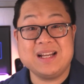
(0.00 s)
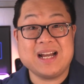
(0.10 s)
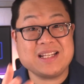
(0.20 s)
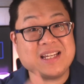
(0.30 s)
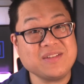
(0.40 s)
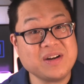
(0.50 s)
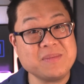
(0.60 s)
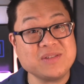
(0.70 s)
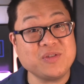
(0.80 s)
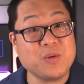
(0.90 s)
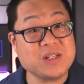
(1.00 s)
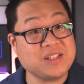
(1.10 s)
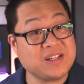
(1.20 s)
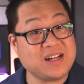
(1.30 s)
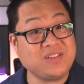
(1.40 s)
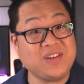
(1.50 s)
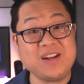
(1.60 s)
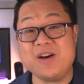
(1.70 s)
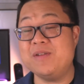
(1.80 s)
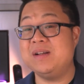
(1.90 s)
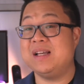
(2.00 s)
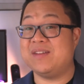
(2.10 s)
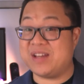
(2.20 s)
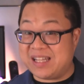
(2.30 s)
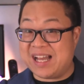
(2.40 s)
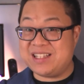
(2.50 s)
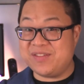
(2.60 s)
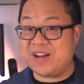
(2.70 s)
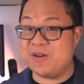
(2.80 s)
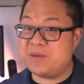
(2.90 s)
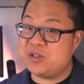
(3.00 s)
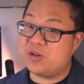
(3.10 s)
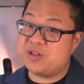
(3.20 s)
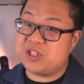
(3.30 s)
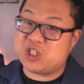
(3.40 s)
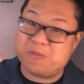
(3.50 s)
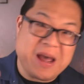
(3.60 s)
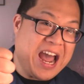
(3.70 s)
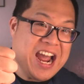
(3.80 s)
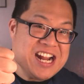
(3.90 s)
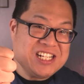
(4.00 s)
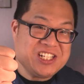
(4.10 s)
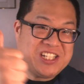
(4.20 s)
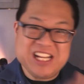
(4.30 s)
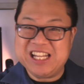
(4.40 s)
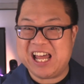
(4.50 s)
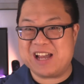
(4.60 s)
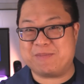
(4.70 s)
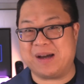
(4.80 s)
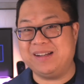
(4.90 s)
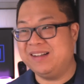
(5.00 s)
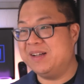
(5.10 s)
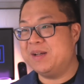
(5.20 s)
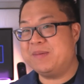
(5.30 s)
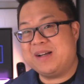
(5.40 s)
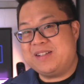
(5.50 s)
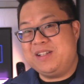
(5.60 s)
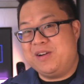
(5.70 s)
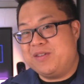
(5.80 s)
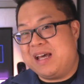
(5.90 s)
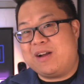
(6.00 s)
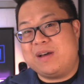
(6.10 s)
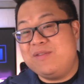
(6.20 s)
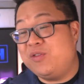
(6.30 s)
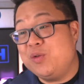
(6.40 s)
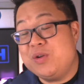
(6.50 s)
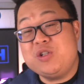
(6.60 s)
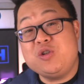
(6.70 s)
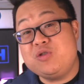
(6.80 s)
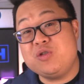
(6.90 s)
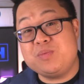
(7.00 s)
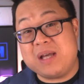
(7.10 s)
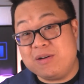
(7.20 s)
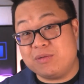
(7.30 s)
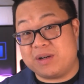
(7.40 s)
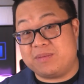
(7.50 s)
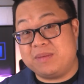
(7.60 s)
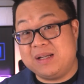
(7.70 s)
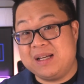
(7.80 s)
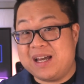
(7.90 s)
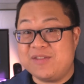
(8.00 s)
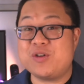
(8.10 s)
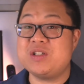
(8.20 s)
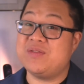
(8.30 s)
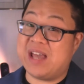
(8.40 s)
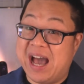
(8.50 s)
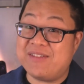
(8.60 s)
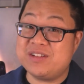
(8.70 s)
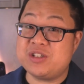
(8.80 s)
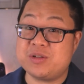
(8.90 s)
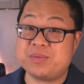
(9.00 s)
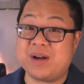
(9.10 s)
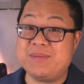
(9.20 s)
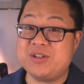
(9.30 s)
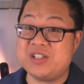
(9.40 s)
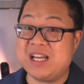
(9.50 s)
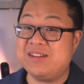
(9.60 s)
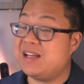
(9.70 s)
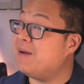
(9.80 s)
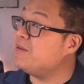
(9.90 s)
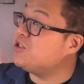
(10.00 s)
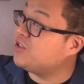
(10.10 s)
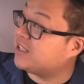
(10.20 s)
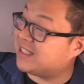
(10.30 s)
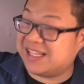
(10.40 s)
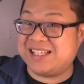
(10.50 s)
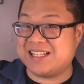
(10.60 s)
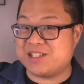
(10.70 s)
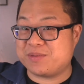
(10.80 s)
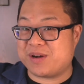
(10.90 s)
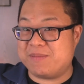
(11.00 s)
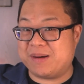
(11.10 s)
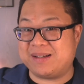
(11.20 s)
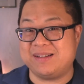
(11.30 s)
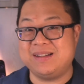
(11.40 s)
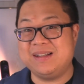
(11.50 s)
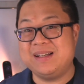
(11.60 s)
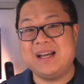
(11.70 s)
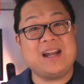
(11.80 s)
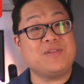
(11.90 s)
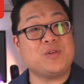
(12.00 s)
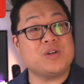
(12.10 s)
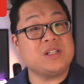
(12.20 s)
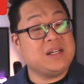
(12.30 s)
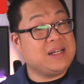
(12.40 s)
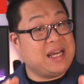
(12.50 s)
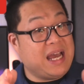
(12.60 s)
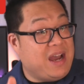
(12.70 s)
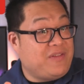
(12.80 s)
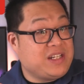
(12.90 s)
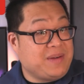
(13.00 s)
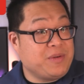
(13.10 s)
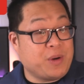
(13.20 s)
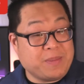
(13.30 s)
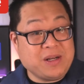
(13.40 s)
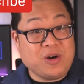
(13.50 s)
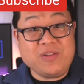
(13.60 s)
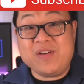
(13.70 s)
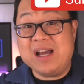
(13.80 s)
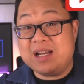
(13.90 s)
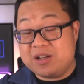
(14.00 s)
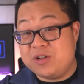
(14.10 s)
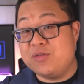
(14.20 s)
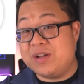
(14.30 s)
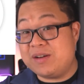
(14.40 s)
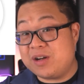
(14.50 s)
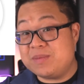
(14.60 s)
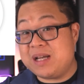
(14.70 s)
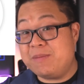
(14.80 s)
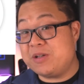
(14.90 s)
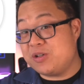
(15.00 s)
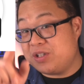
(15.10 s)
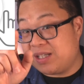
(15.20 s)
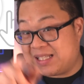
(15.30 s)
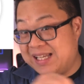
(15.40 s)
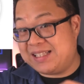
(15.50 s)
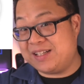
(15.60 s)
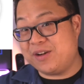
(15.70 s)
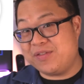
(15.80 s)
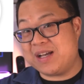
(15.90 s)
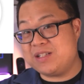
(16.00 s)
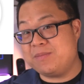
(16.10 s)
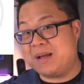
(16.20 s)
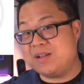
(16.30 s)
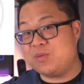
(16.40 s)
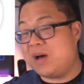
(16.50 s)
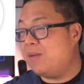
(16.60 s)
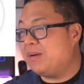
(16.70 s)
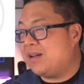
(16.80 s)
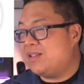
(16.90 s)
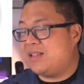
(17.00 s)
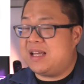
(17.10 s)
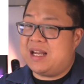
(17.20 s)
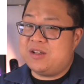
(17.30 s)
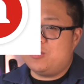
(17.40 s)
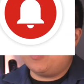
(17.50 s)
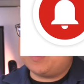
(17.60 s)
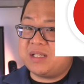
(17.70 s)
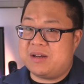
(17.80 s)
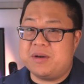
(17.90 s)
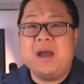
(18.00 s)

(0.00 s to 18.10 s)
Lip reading: I thank you very much for watching today's video. If you liked the video, be sure to smash that like button because, that'll influence YouTube's algorithm. And of course, if you haven't subscribed to the channel yet, be sure to click that subscribe button. And of course, every time you want to be notified, a new video comes out, be sure to click that notification bell as well, because then YouTube will tell you,